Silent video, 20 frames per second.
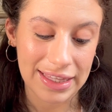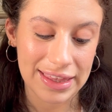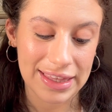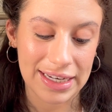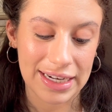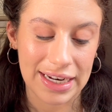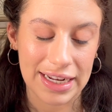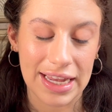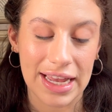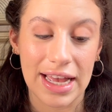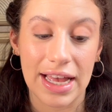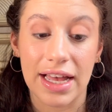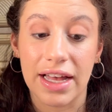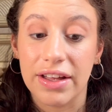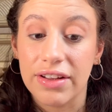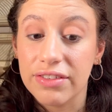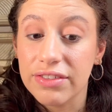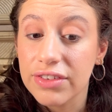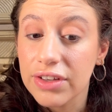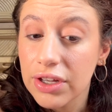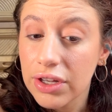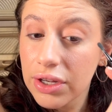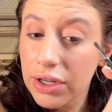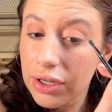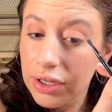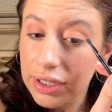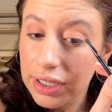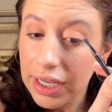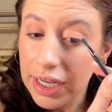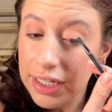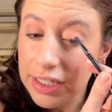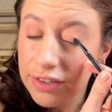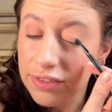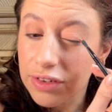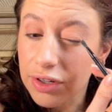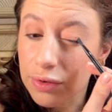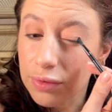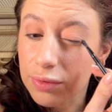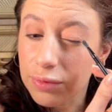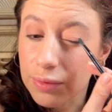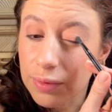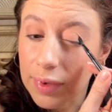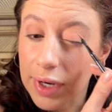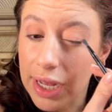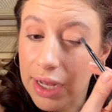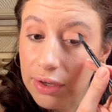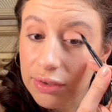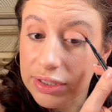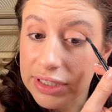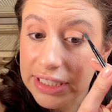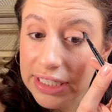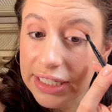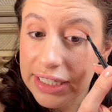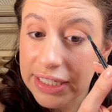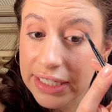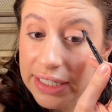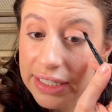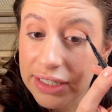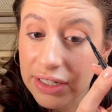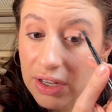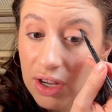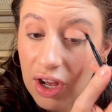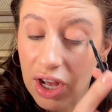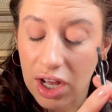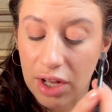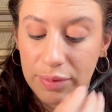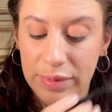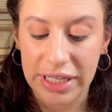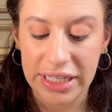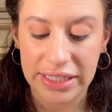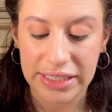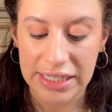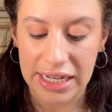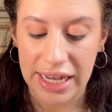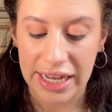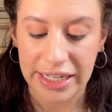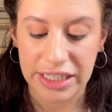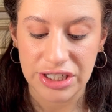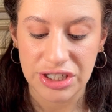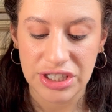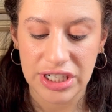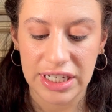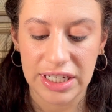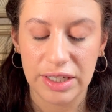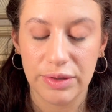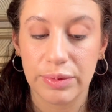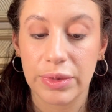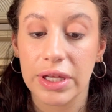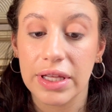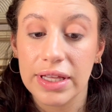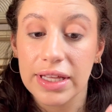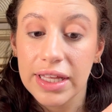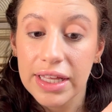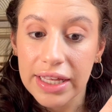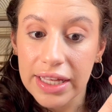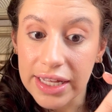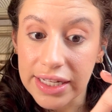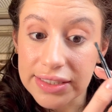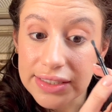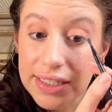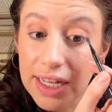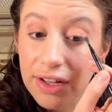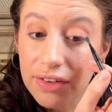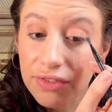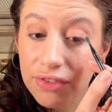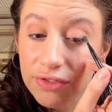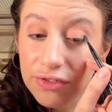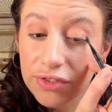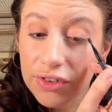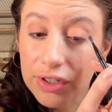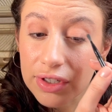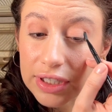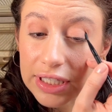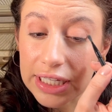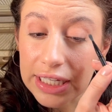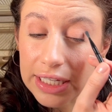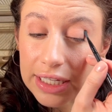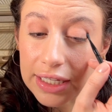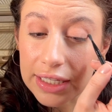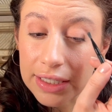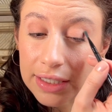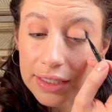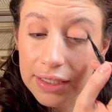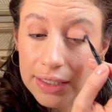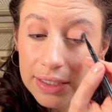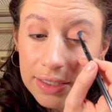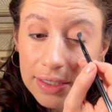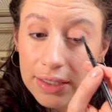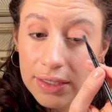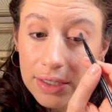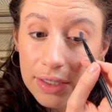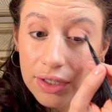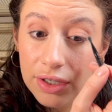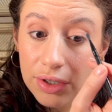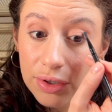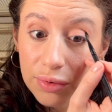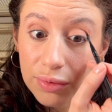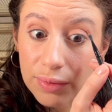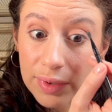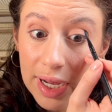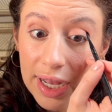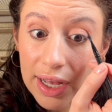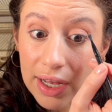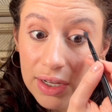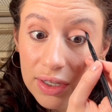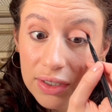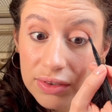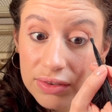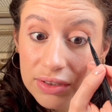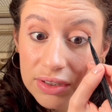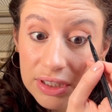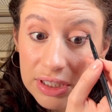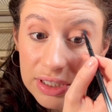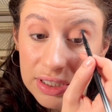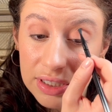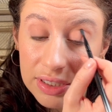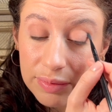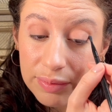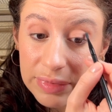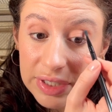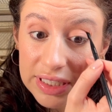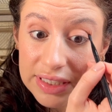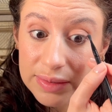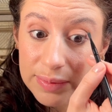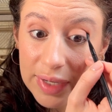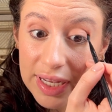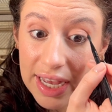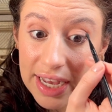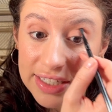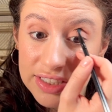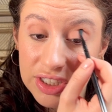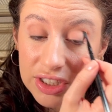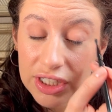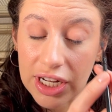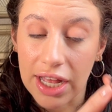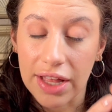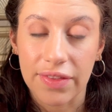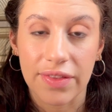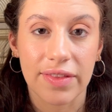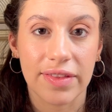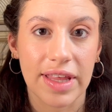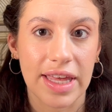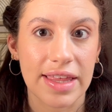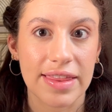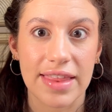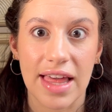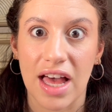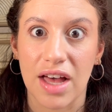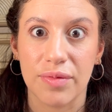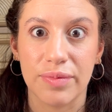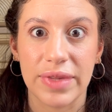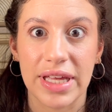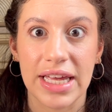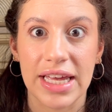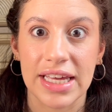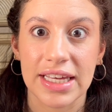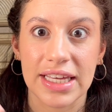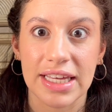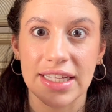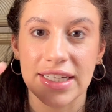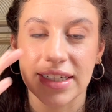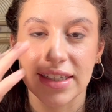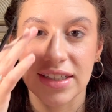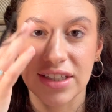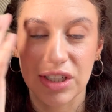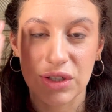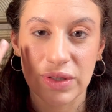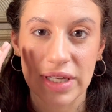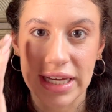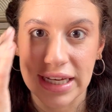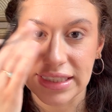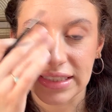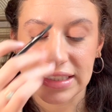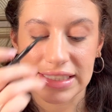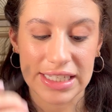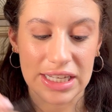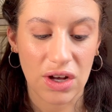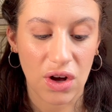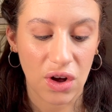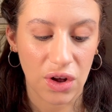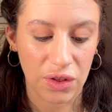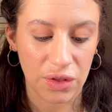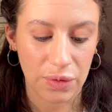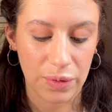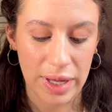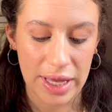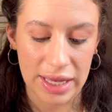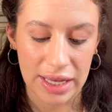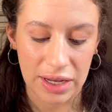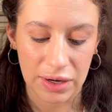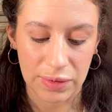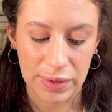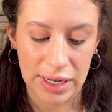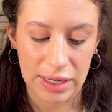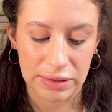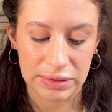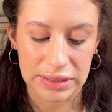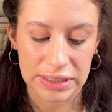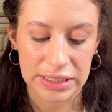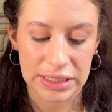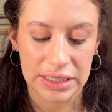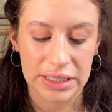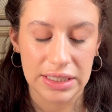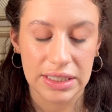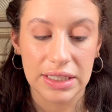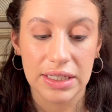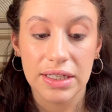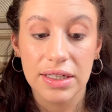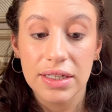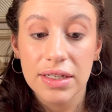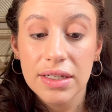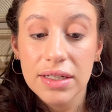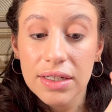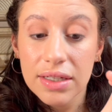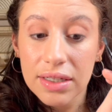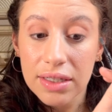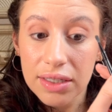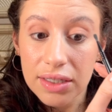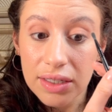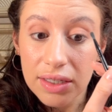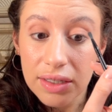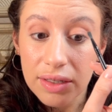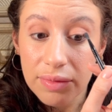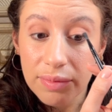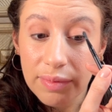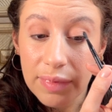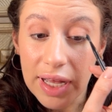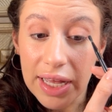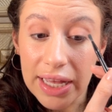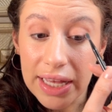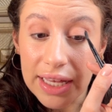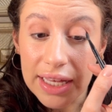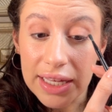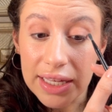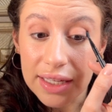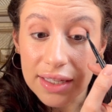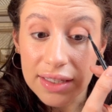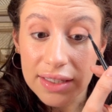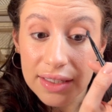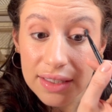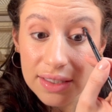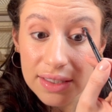that I have kind of a rounded almond eye shape. It's not fully round because my eyes are not like that big and you can't see all the way around my